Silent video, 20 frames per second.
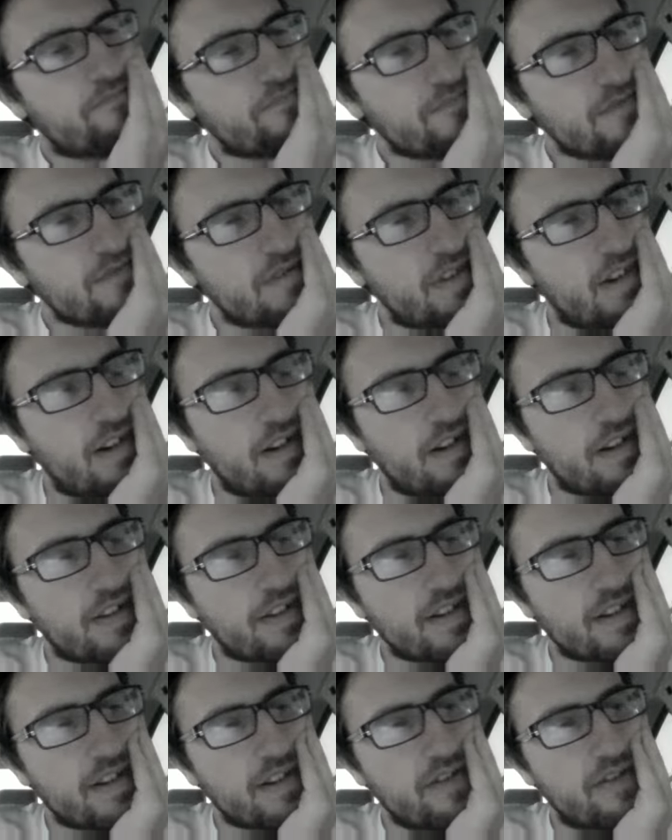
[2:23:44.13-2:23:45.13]
Yeah, so I
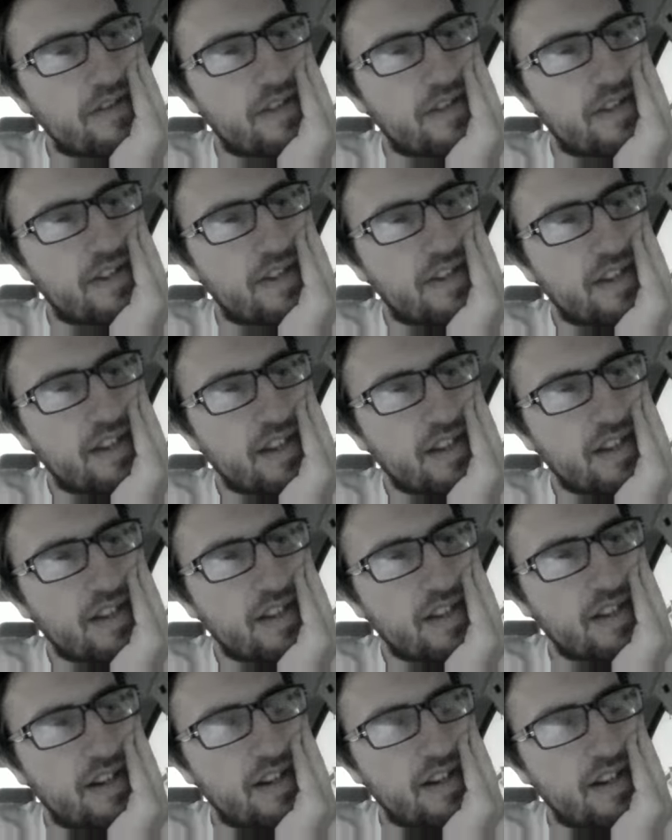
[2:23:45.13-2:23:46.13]
could use distinct
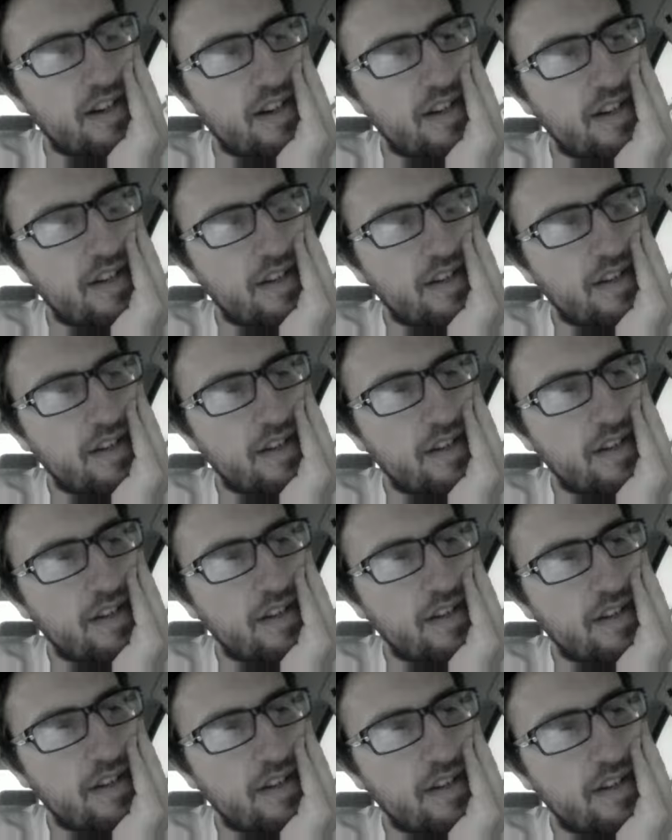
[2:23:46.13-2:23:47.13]
size
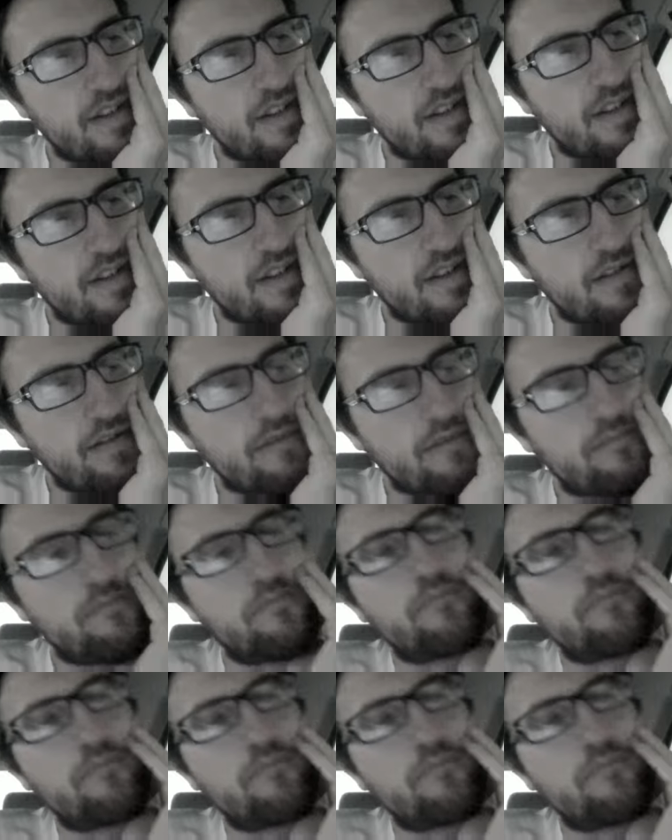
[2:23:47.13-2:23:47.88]
as sub.